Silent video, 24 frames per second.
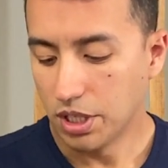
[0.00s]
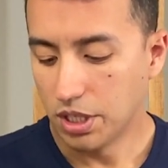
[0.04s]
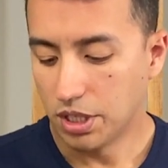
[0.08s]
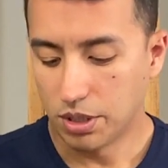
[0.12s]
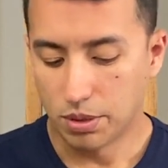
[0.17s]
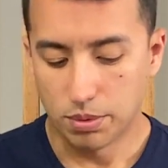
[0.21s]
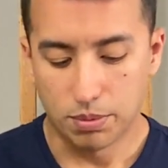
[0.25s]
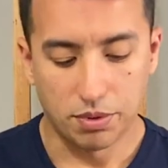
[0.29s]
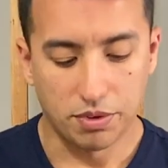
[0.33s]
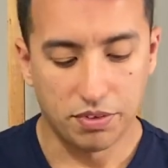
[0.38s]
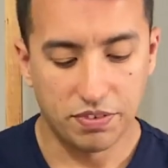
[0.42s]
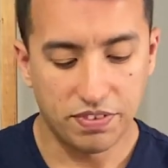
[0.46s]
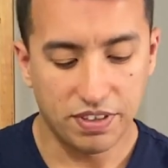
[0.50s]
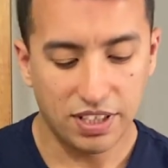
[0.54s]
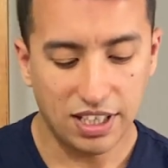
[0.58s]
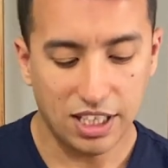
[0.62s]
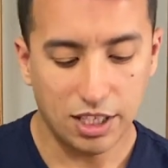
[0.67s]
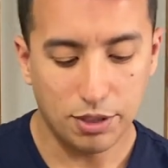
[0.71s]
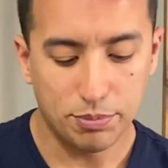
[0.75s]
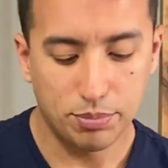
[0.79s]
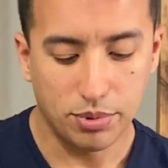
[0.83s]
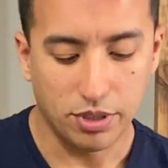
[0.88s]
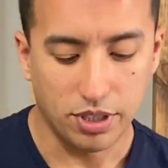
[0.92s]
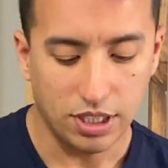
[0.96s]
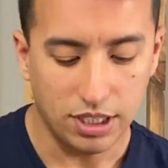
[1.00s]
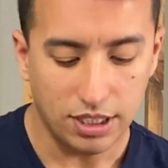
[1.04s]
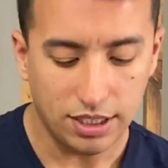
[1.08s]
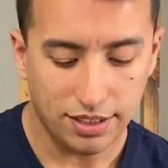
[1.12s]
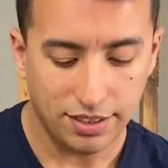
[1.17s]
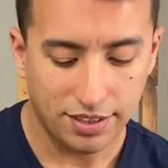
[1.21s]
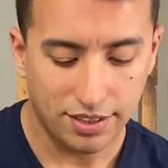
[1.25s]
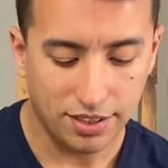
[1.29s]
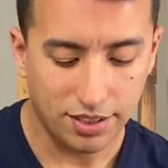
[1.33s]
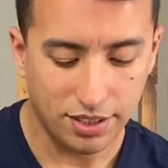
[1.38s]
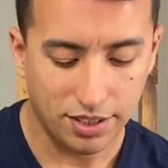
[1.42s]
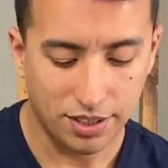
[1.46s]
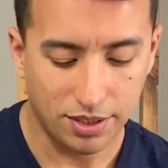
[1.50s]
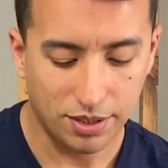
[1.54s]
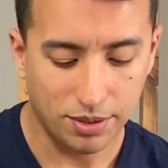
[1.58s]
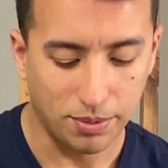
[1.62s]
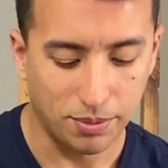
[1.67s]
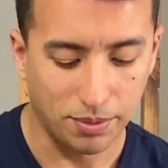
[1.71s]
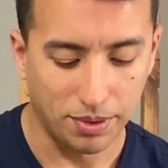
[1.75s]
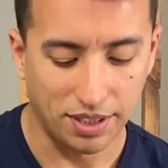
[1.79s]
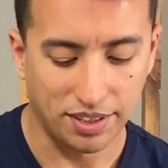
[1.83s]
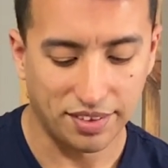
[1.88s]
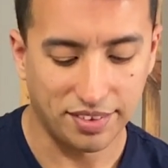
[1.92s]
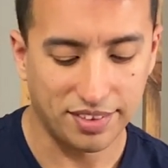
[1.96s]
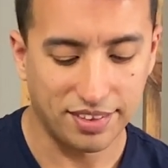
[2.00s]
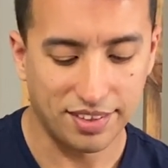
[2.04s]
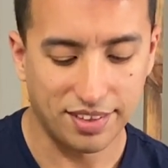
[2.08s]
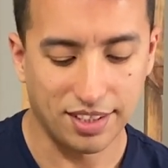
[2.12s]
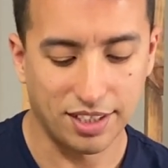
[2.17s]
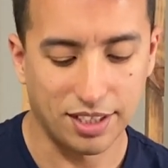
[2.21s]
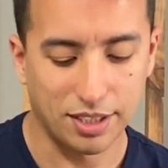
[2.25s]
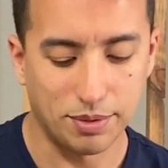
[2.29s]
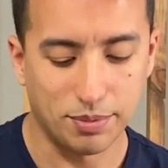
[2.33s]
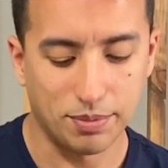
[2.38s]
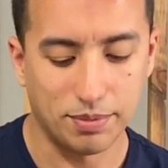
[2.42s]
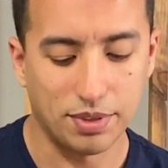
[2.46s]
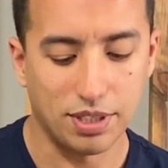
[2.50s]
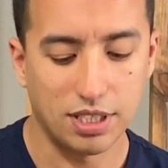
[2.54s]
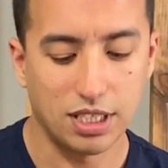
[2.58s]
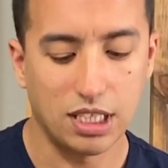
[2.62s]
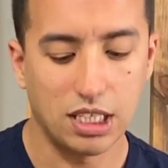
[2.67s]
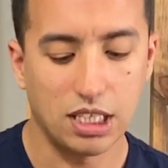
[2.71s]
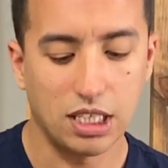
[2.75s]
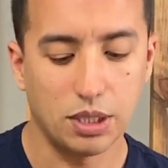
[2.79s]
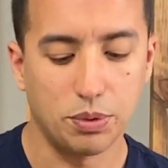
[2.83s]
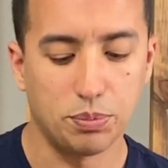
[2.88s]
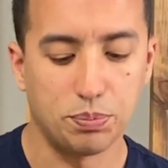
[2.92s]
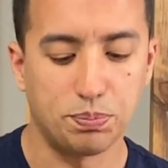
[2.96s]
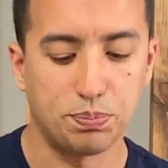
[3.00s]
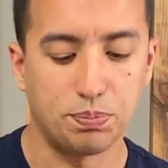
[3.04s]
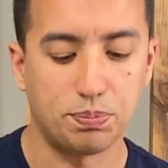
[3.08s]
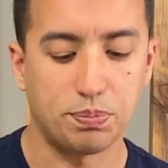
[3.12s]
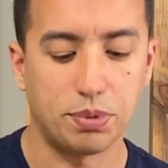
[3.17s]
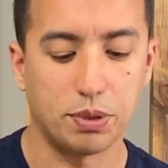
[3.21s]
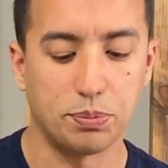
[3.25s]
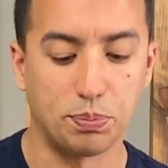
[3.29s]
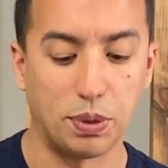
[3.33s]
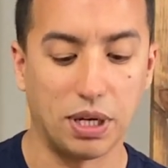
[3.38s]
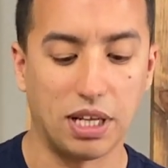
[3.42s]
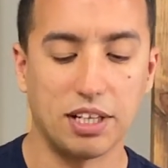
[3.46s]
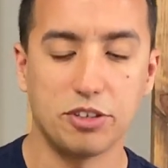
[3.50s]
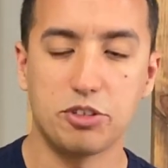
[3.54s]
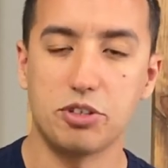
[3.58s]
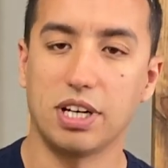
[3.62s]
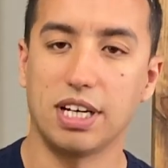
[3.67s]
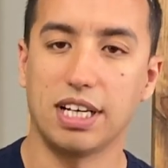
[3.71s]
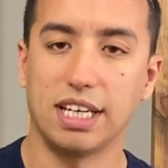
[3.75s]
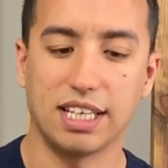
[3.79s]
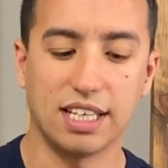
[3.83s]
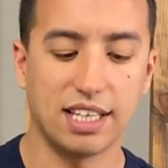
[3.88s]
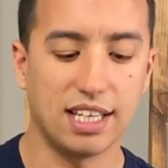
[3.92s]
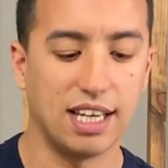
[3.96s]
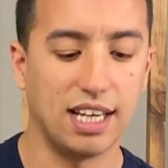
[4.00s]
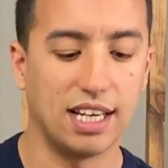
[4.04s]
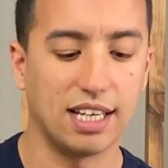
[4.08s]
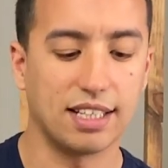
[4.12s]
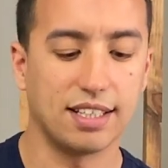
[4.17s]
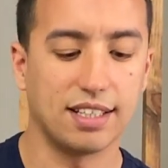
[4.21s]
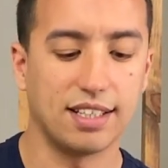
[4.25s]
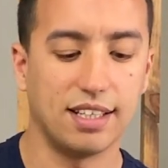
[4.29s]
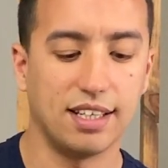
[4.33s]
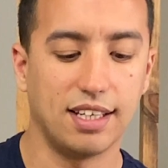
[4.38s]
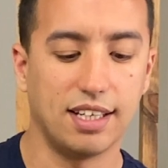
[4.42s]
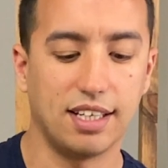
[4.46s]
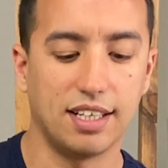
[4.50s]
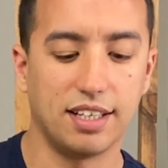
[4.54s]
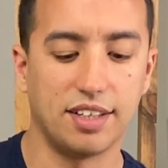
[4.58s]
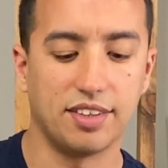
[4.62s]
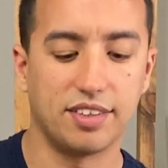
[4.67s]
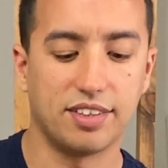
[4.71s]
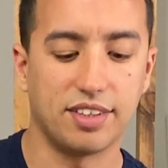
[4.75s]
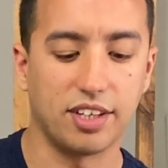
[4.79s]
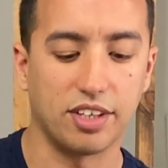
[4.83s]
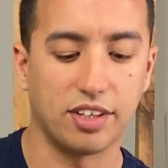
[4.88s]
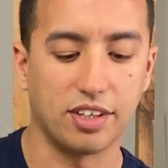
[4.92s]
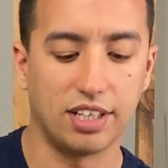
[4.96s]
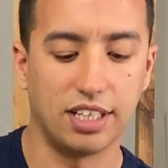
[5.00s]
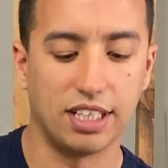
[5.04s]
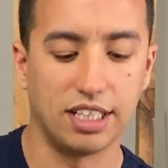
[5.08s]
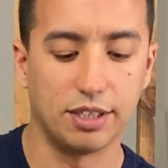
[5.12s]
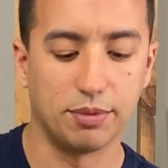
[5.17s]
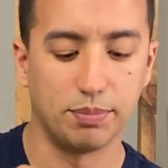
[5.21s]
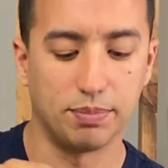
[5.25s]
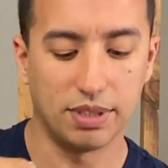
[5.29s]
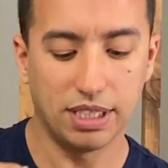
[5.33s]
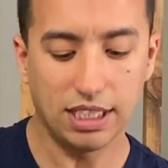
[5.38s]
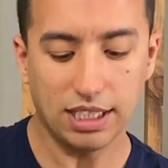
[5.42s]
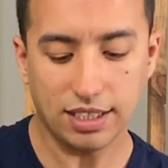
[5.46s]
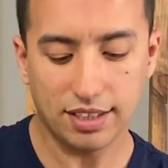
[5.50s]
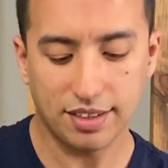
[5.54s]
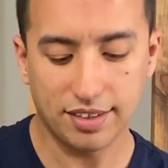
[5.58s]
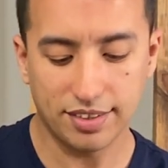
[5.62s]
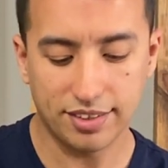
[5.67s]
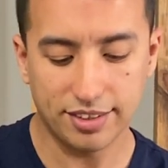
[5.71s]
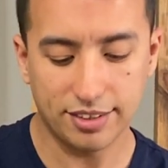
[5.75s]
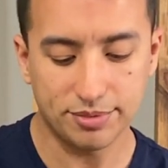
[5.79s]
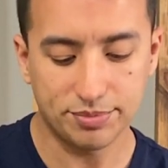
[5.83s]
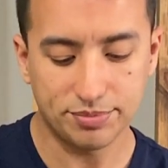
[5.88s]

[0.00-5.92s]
we fill our pot with some bowel draining cacti and succulent mix.